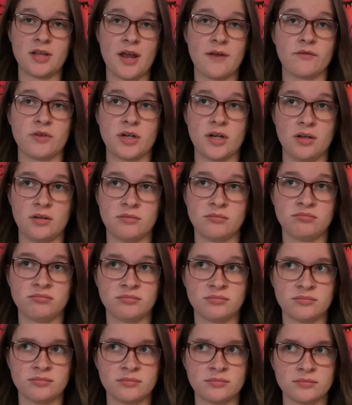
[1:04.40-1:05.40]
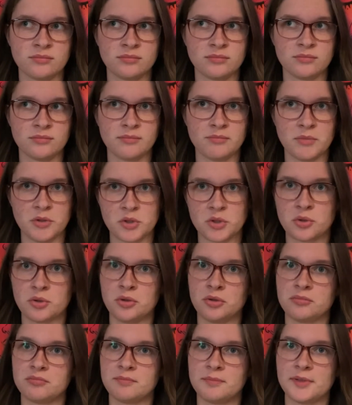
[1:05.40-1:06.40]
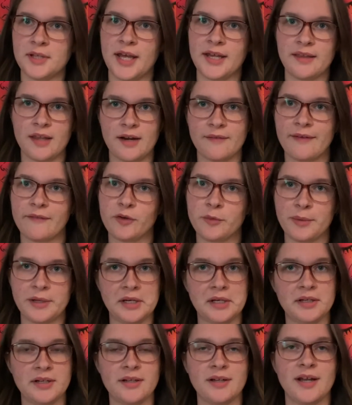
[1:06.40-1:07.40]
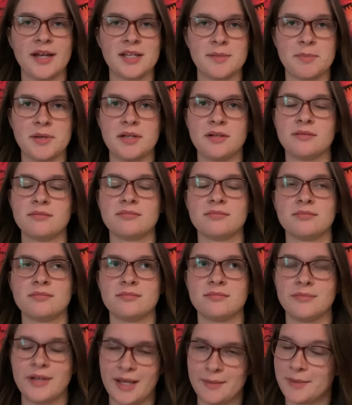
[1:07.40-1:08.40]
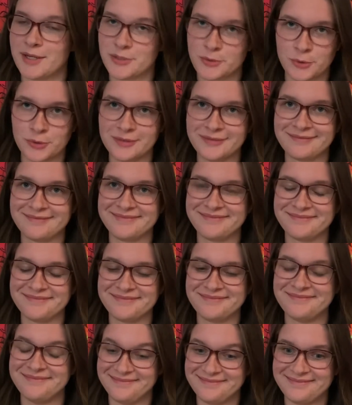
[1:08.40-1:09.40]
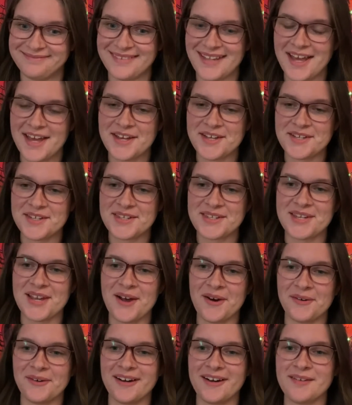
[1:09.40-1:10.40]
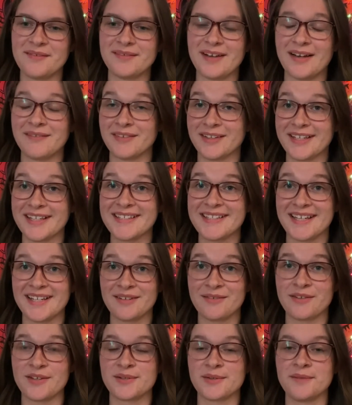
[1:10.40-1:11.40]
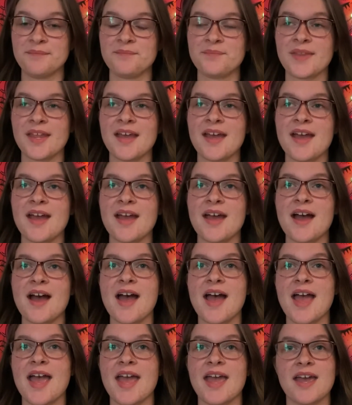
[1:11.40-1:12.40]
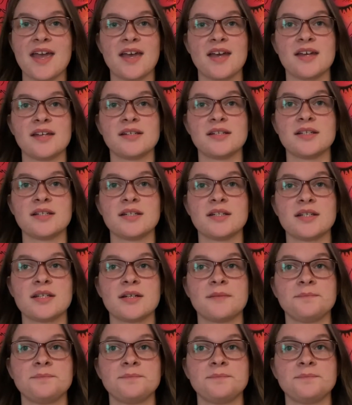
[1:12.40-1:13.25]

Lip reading: every musical play that I've ever been in has been at my school. So I'm really excited for this one, and